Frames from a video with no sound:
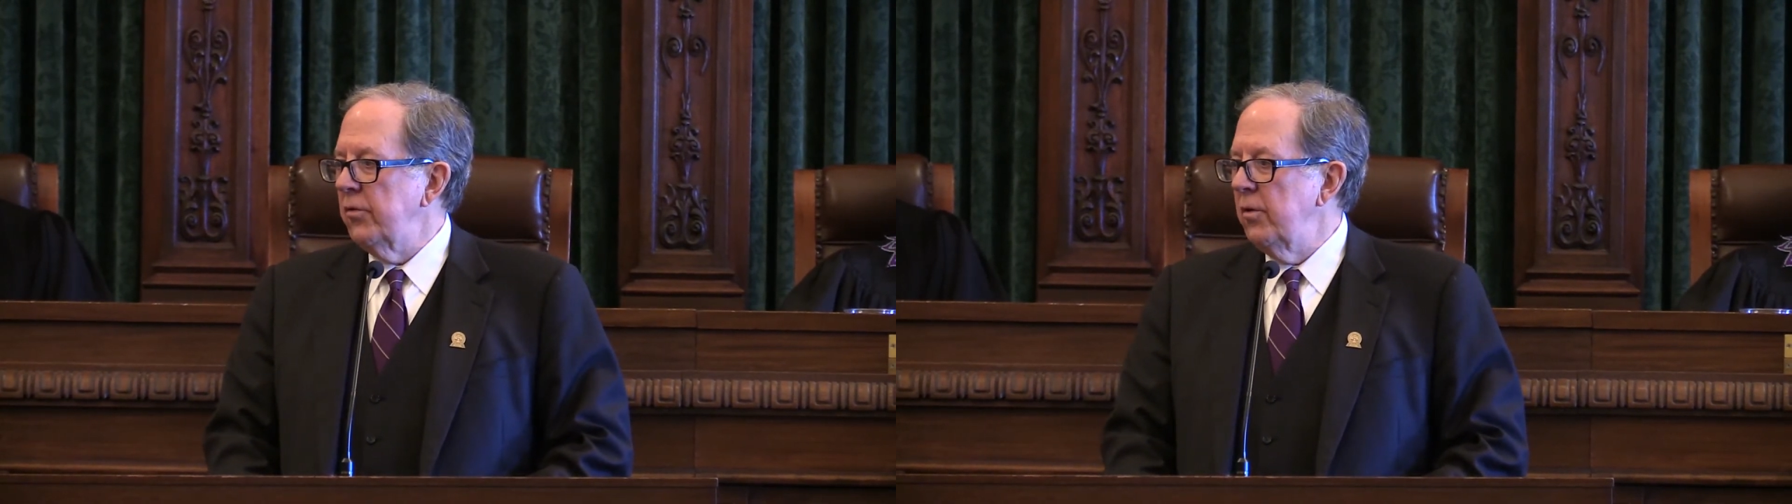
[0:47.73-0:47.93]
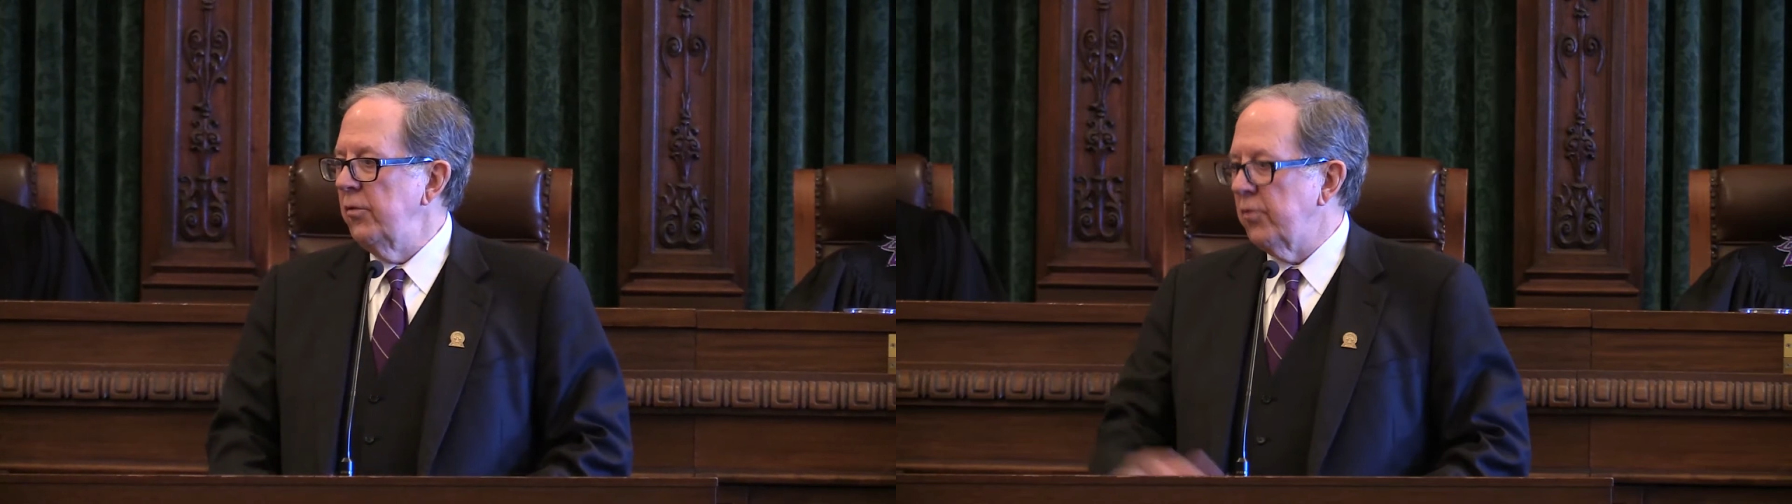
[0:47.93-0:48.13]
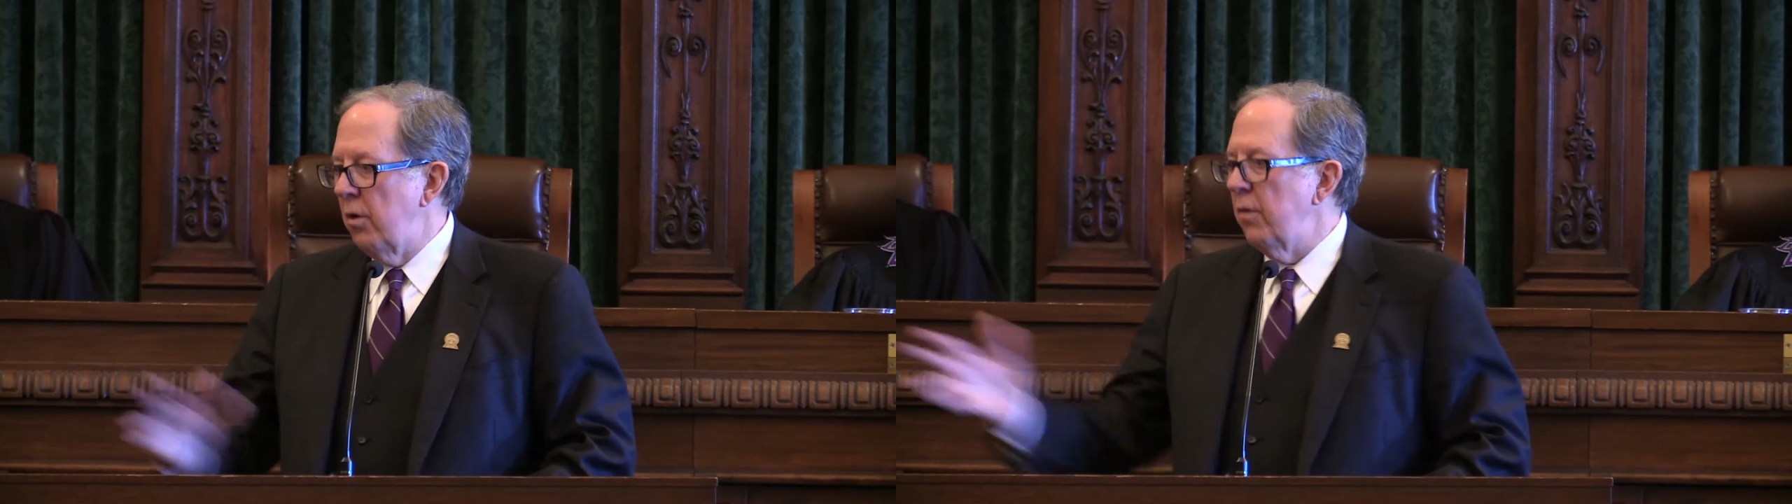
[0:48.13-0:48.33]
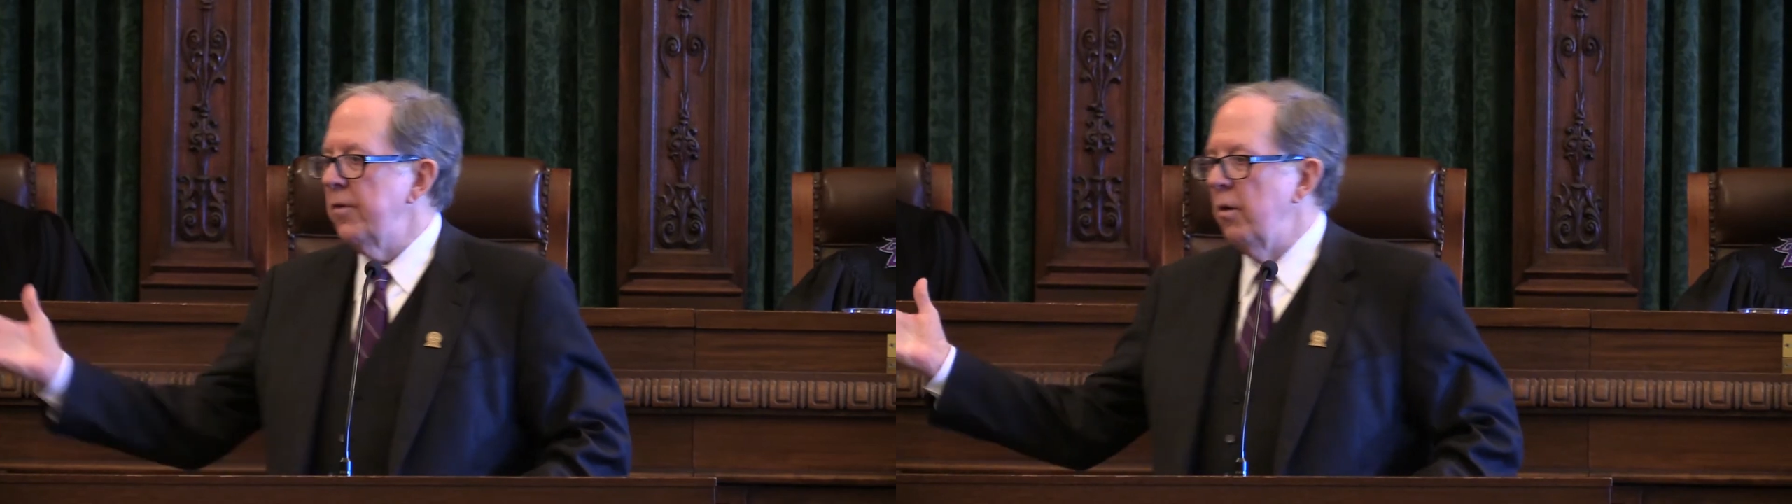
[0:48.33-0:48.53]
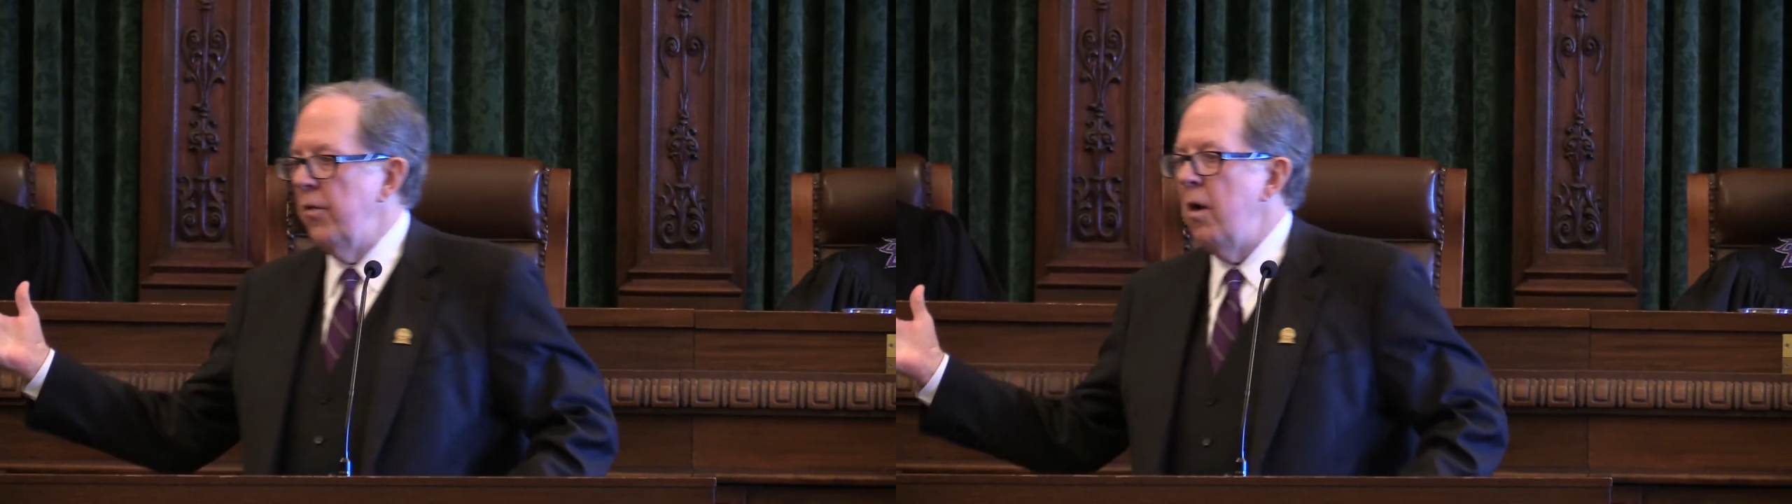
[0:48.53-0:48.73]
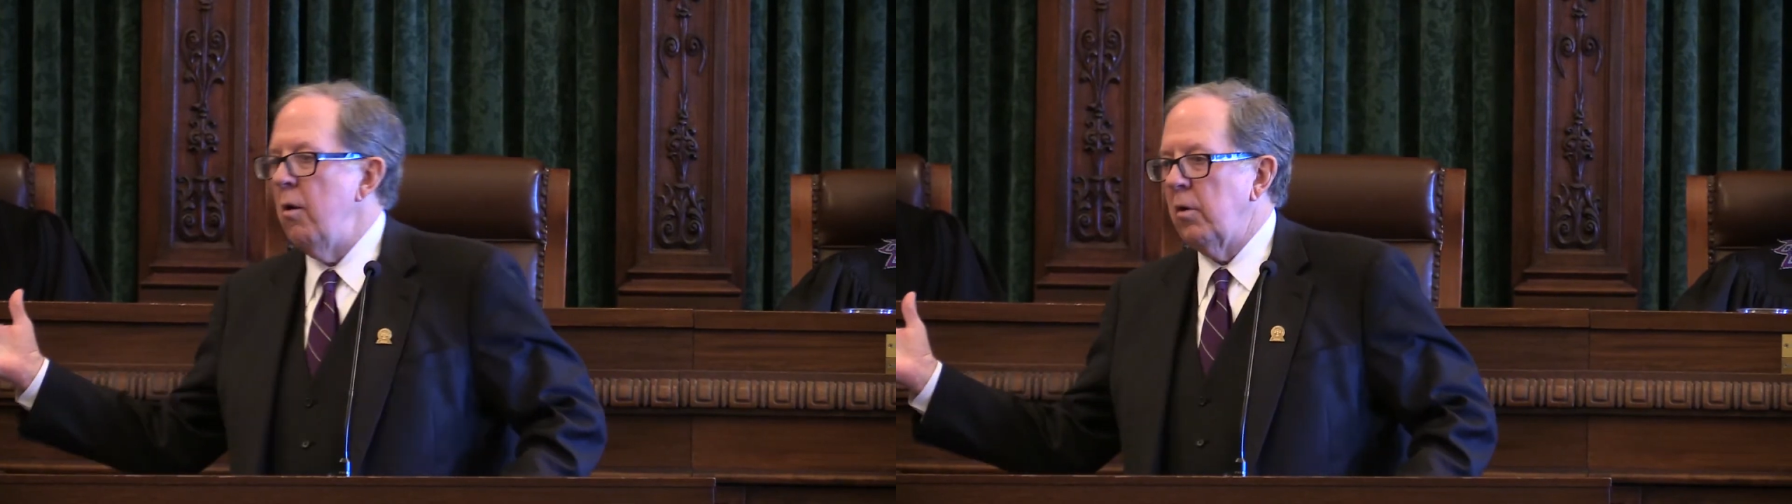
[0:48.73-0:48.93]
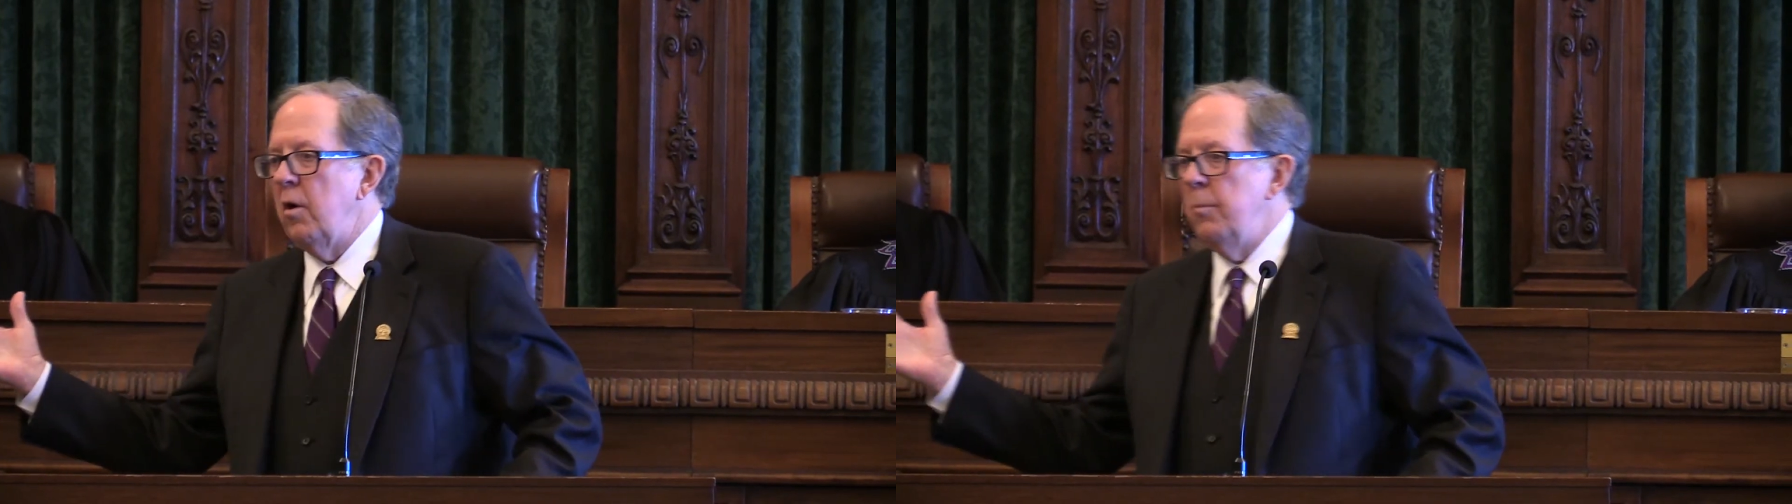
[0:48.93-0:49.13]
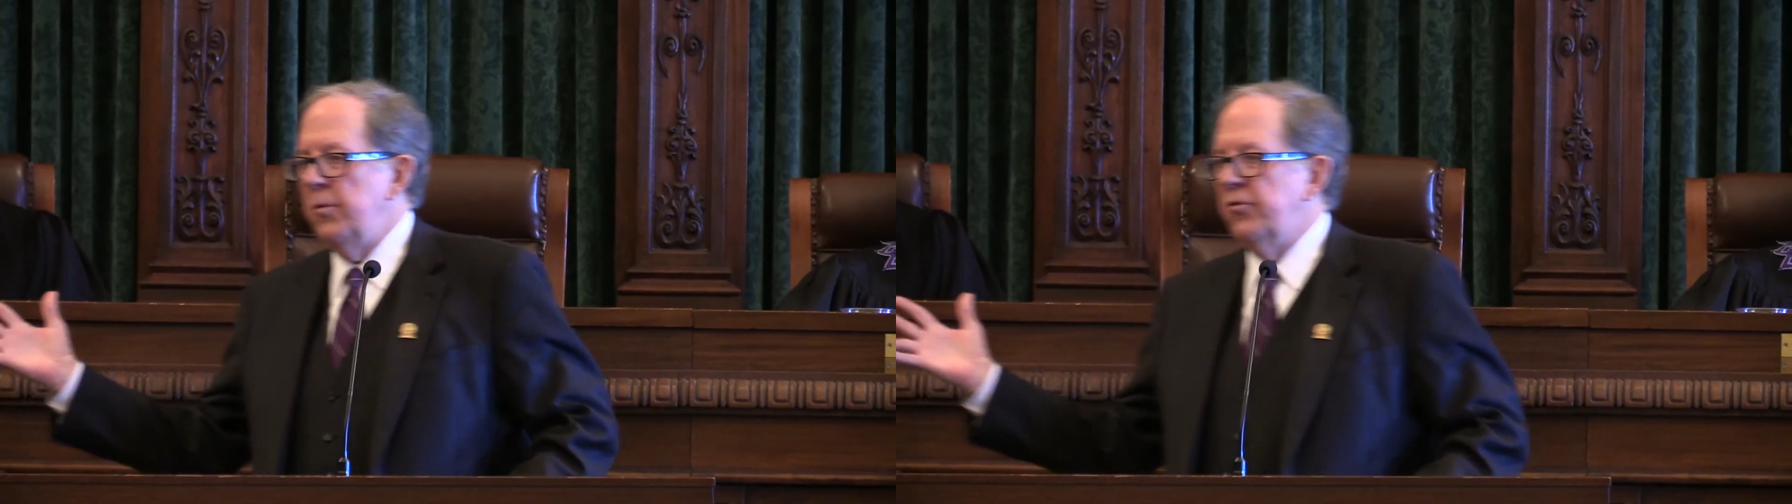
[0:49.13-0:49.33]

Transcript: who served on the Oklahoma